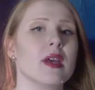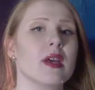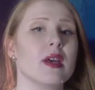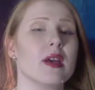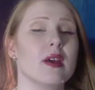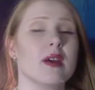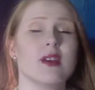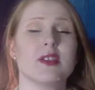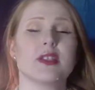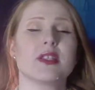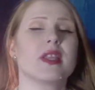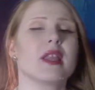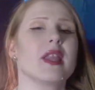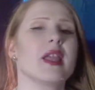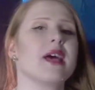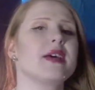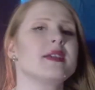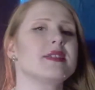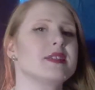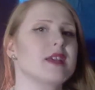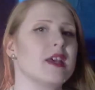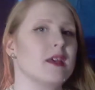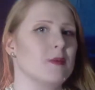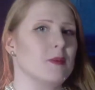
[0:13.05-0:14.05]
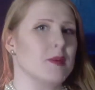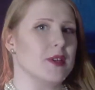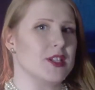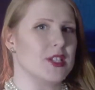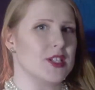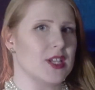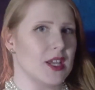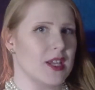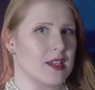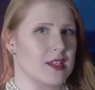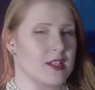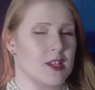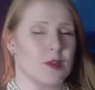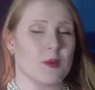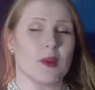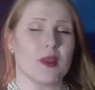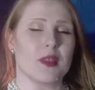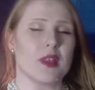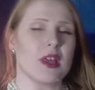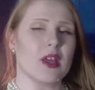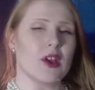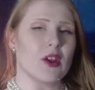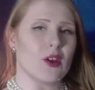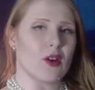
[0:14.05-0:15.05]
So the last time we checked in with
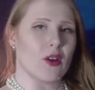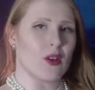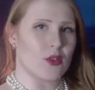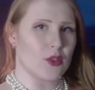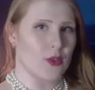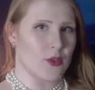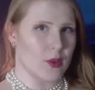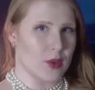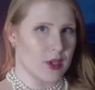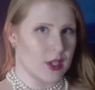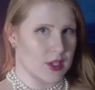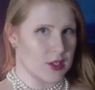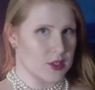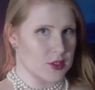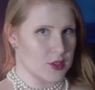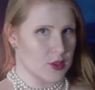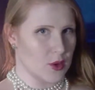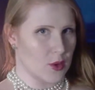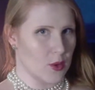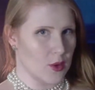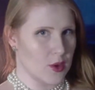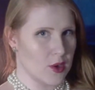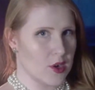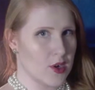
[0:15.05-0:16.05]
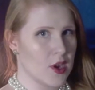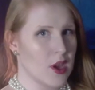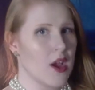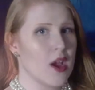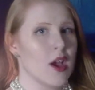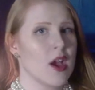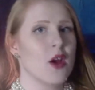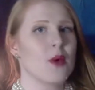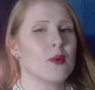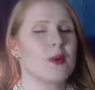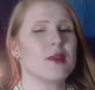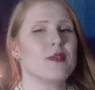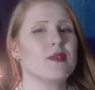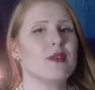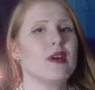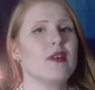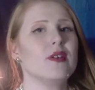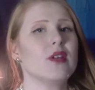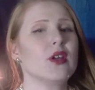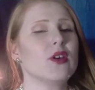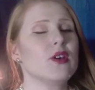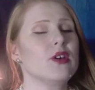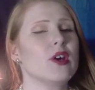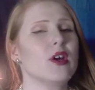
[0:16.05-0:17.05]
King Arthur and his court, we found
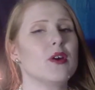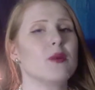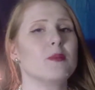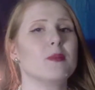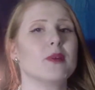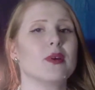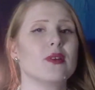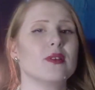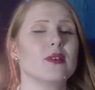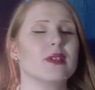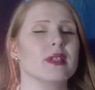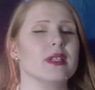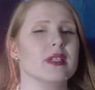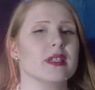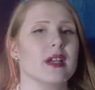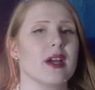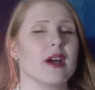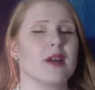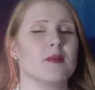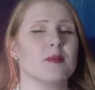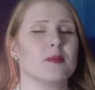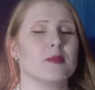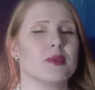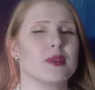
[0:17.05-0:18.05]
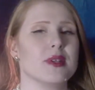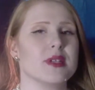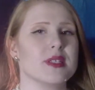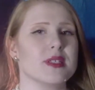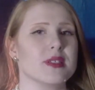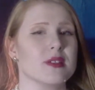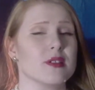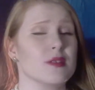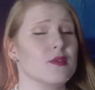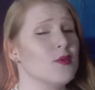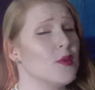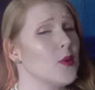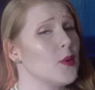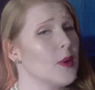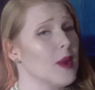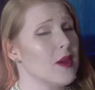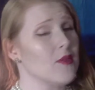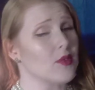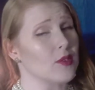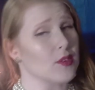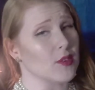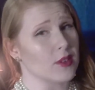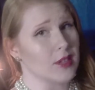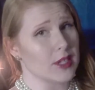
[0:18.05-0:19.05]
out how Merlin got imprisoned
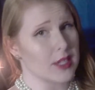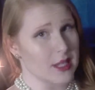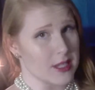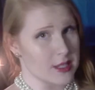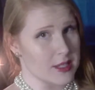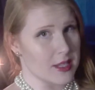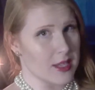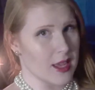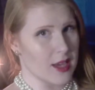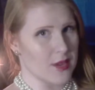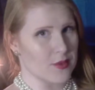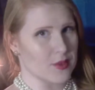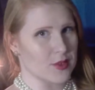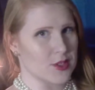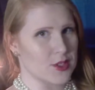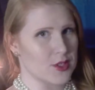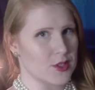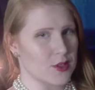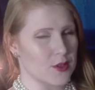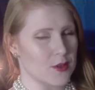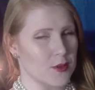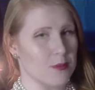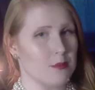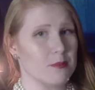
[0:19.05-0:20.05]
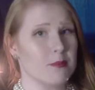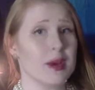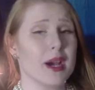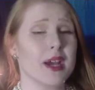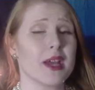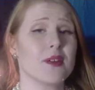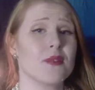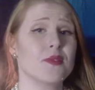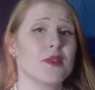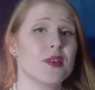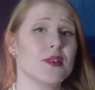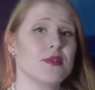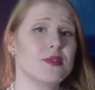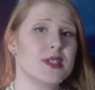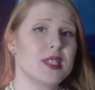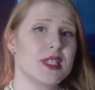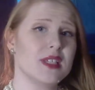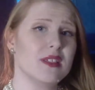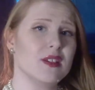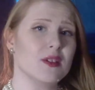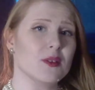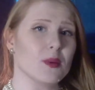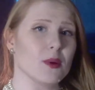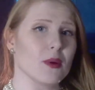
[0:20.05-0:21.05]
forever inside of a tomb by a
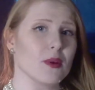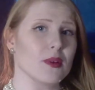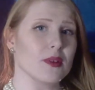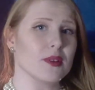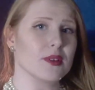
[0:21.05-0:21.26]
15-year-old,